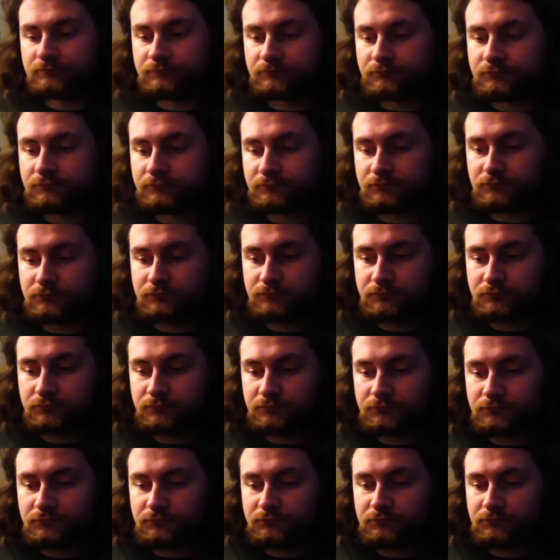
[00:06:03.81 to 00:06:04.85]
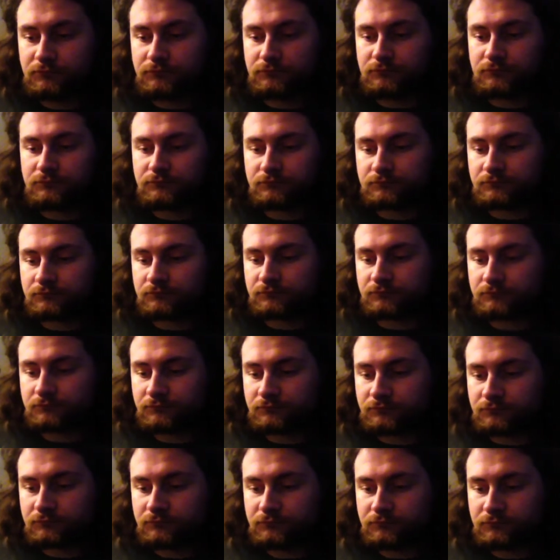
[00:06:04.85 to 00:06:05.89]

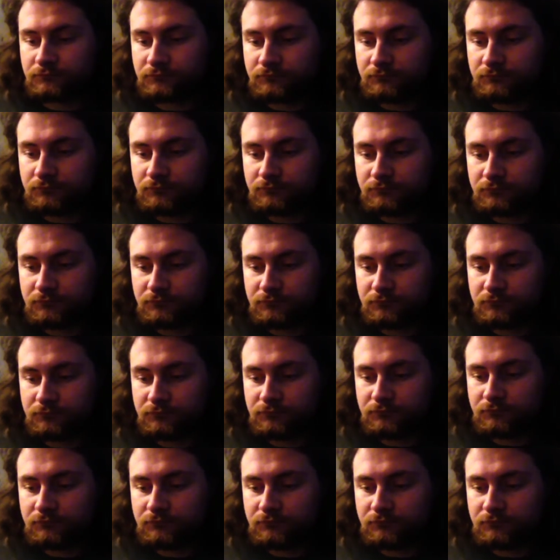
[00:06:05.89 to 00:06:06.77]
Nobody speaks.